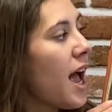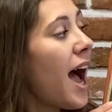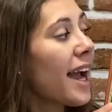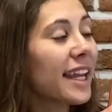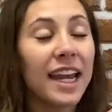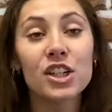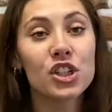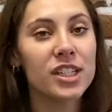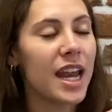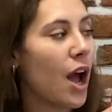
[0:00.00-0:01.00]
I can't
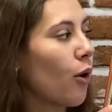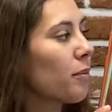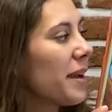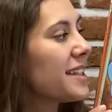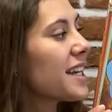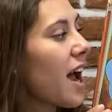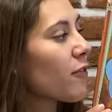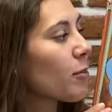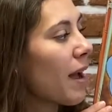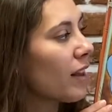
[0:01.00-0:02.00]
just now. It's time
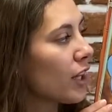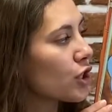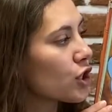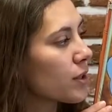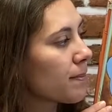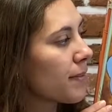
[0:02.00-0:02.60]
for my lunch.